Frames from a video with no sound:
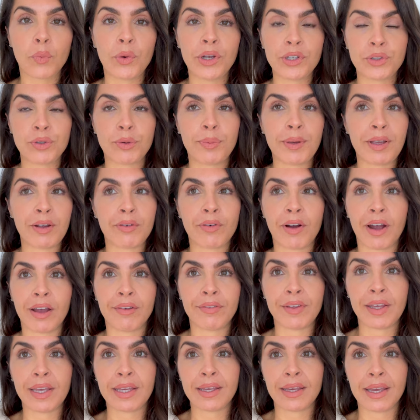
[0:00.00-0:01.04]
which will be
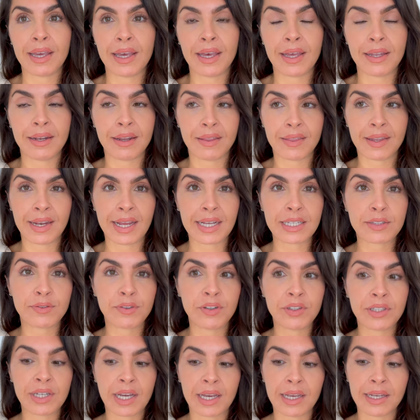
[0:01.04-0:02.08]
arriving in the next
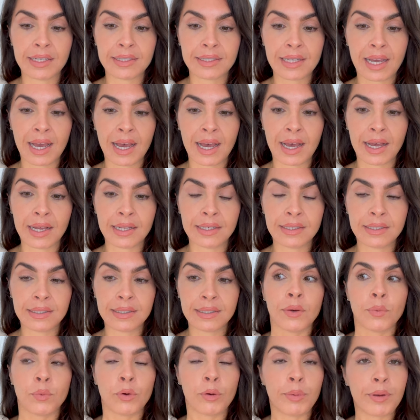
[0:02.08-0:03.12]
few days
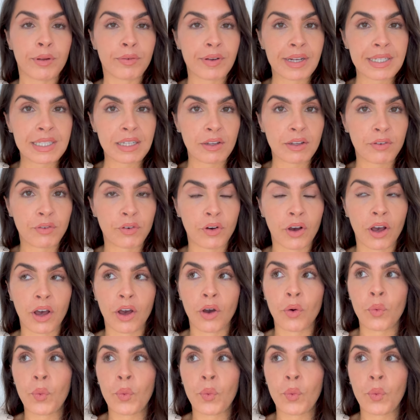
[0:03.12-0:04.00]
and will be ready for her.